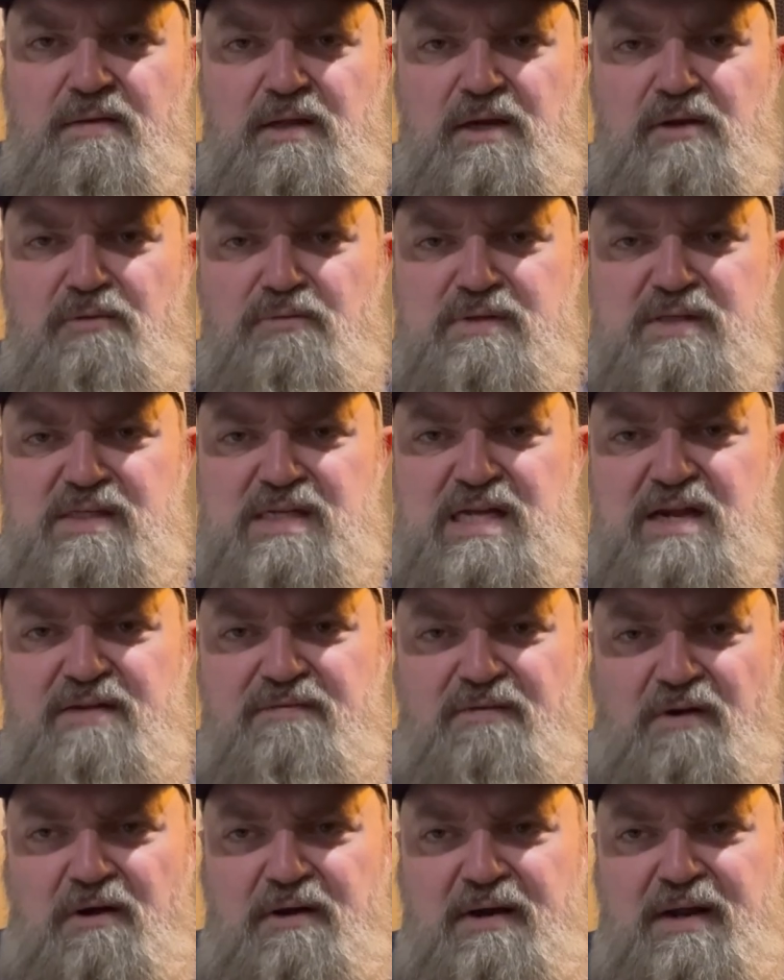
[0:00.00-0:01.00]
There was
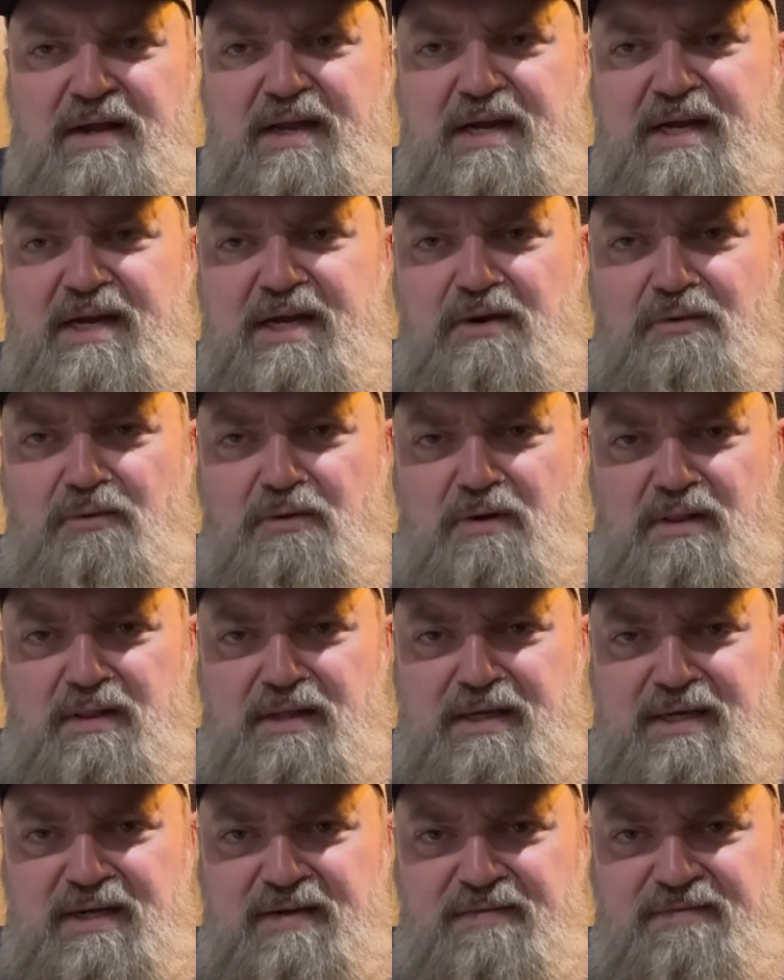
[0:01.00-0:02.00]
never any
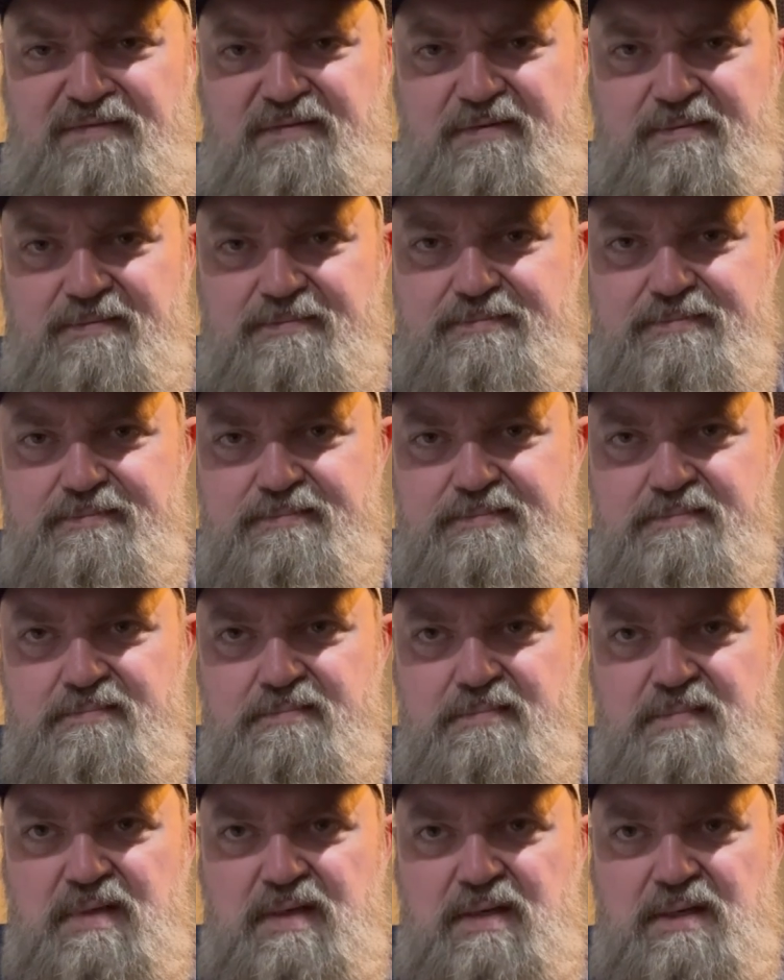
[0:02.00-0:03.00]
relief.
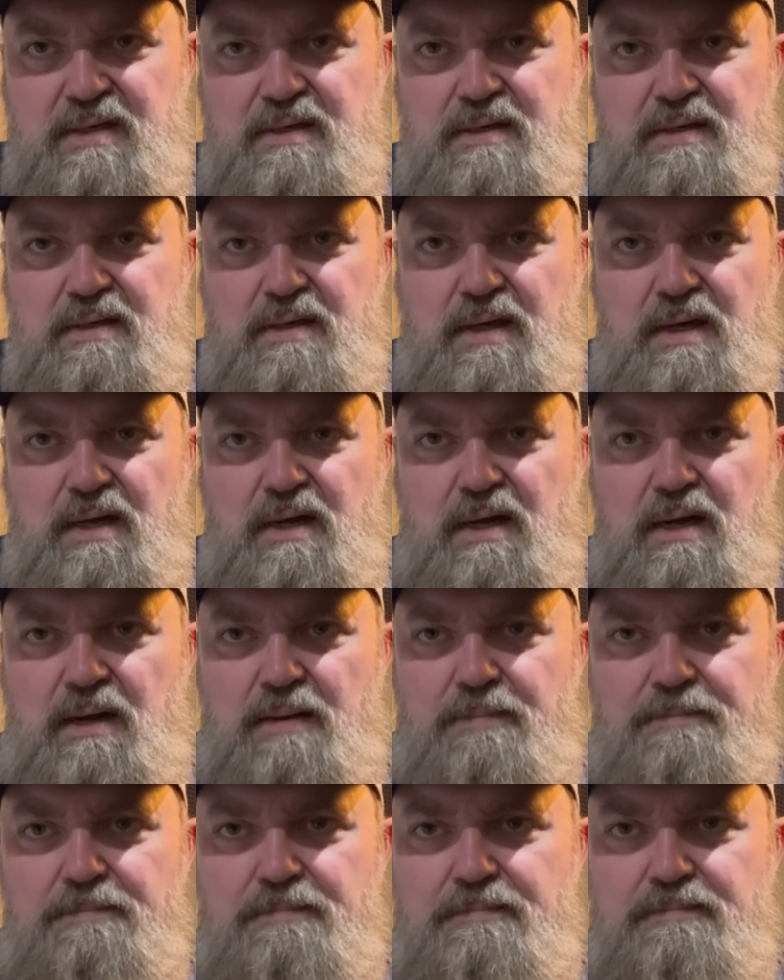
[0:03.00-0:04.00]

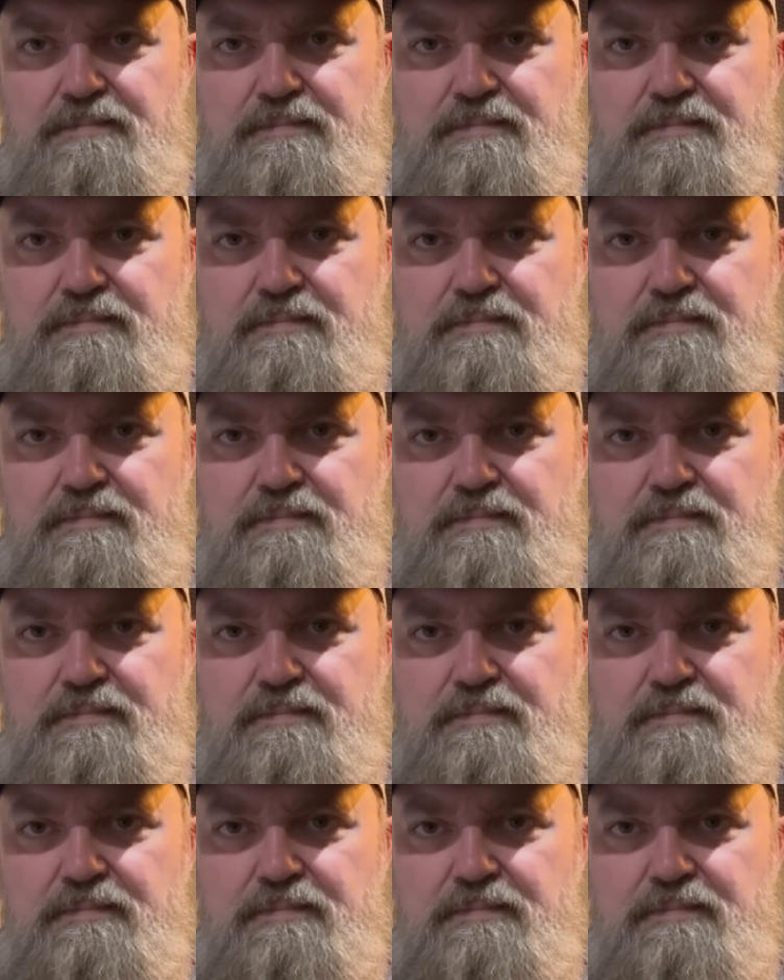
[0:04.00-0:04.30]
Um,